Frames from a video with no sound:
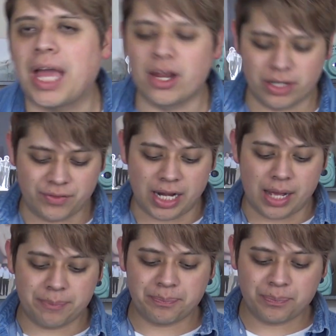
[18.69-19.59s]
already
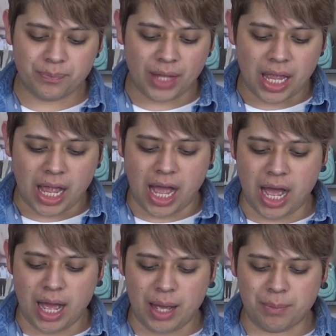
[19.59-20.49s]
forgot.
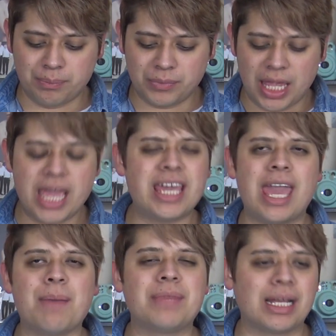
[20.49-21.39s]
He
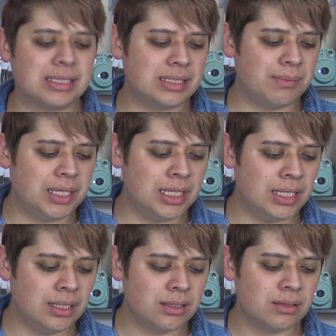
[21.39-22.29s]
Came Next to
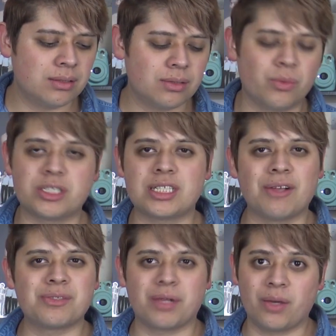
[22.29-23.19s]
Me, which
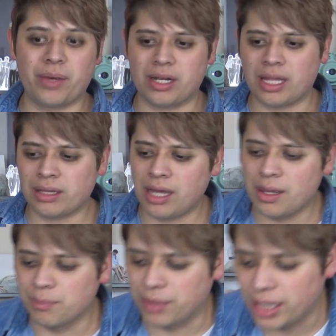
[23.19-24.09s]
sounds really weird like
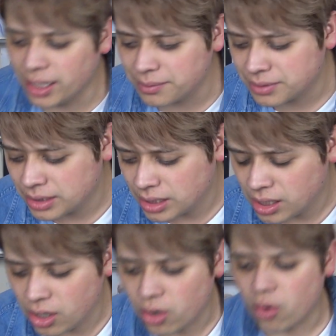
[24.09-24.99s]
that, but,
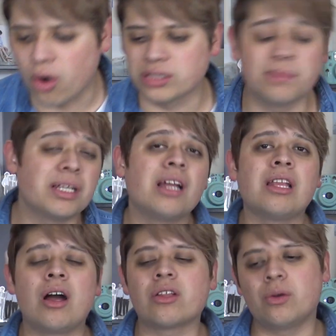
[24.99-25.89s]
or something
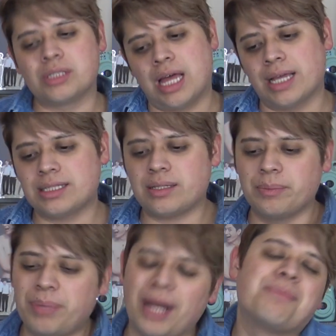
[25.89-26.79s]
along those lines.
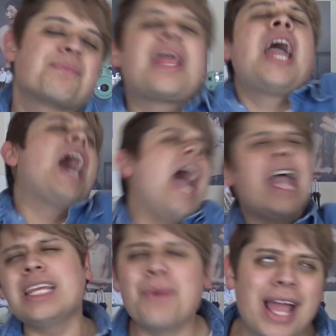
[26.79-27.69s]
But,
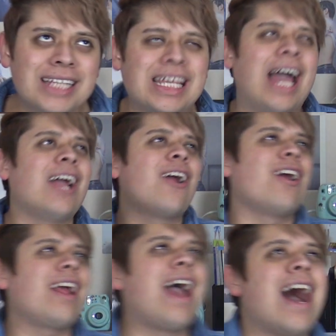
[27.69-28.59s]
anyways, I heard
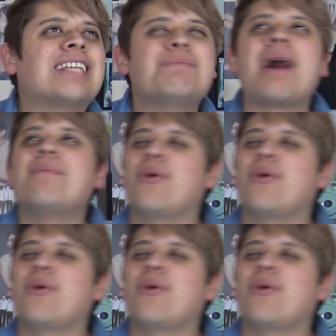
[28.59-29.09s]
it has my